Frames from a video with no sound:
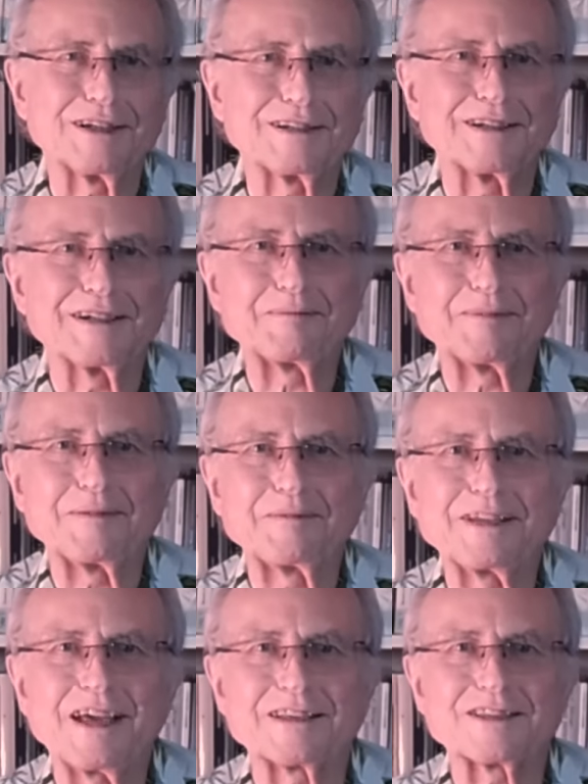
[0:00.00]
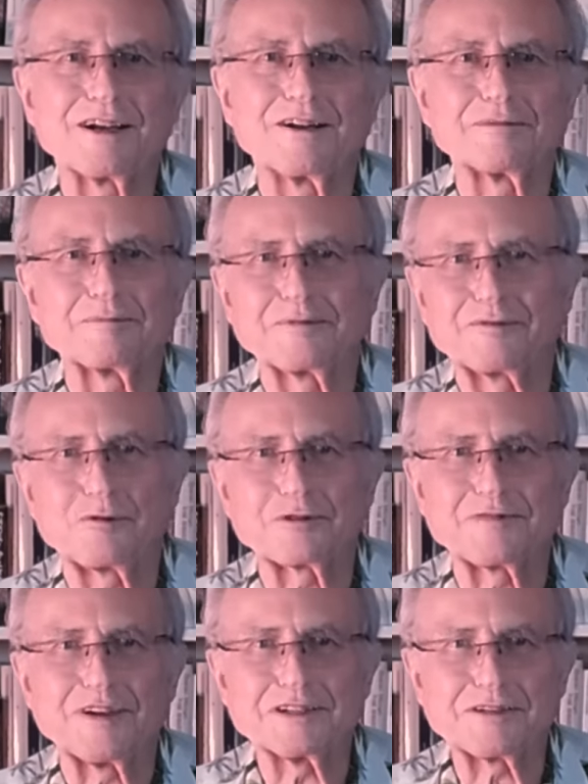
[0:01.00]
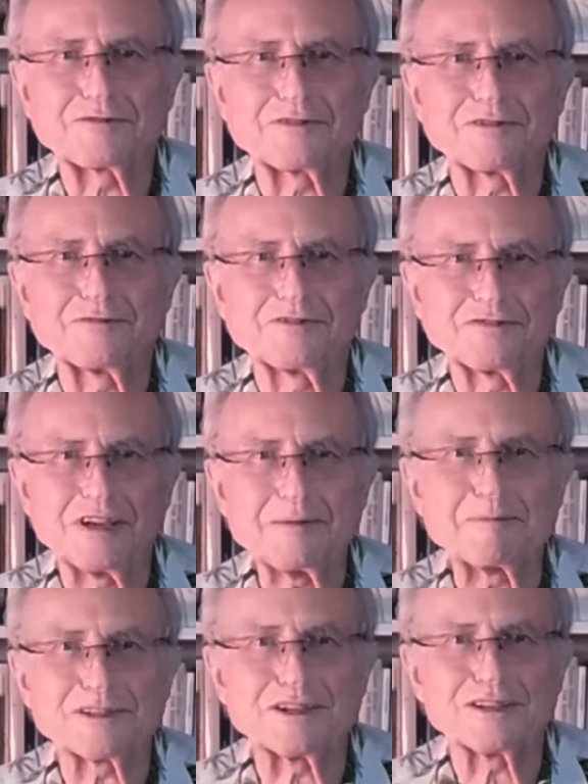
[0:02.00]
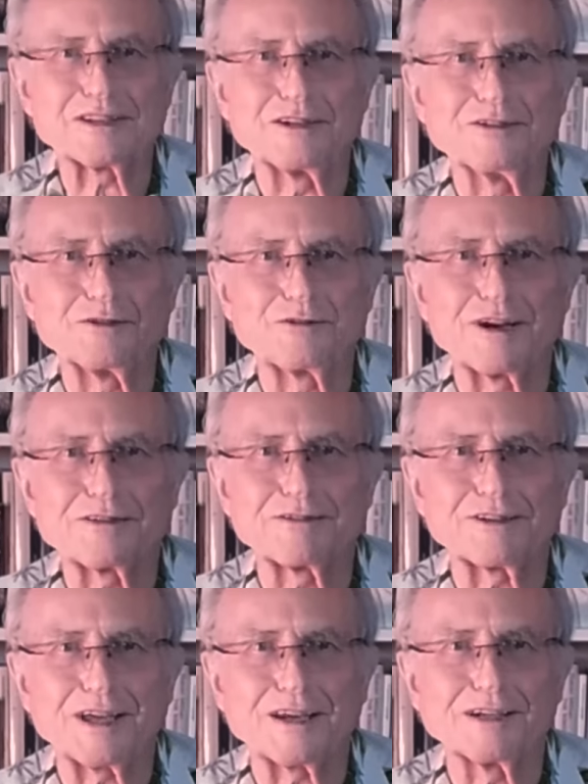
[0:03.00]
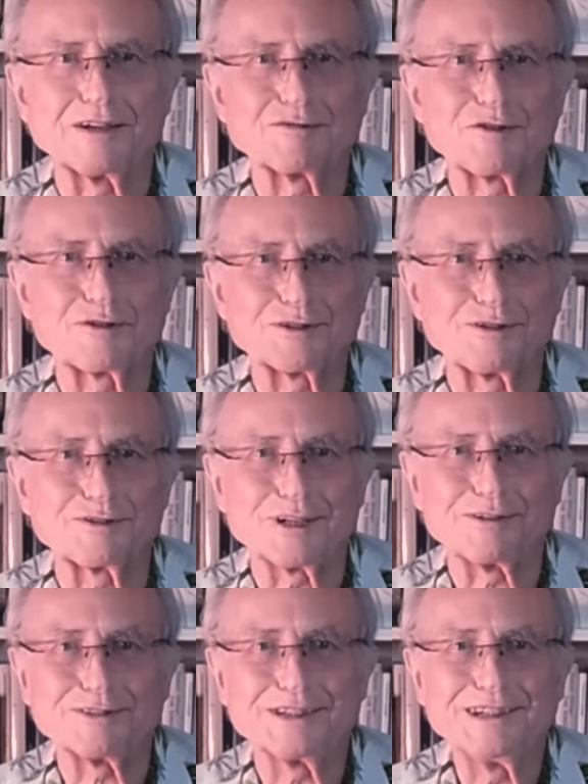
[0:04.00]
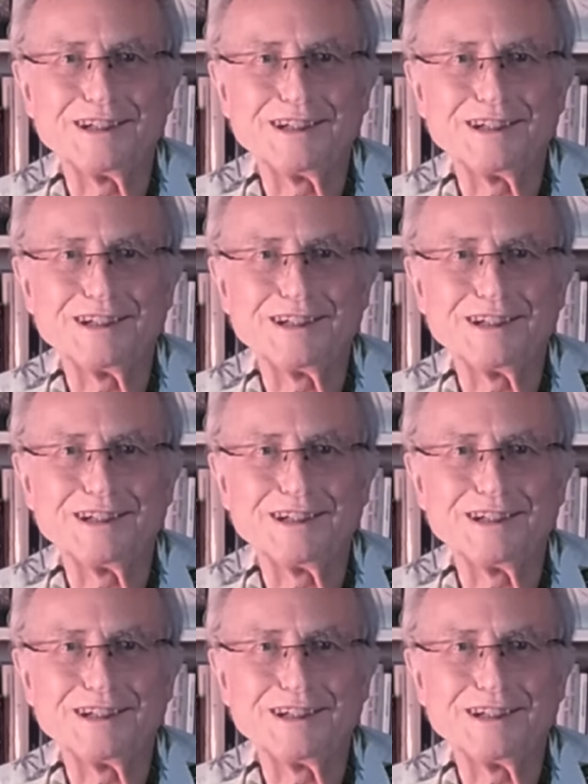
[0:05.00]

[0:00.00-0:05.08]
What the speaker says: I mean, cats are, of course, very different, famously so. You're either a cat lover or a dog lover.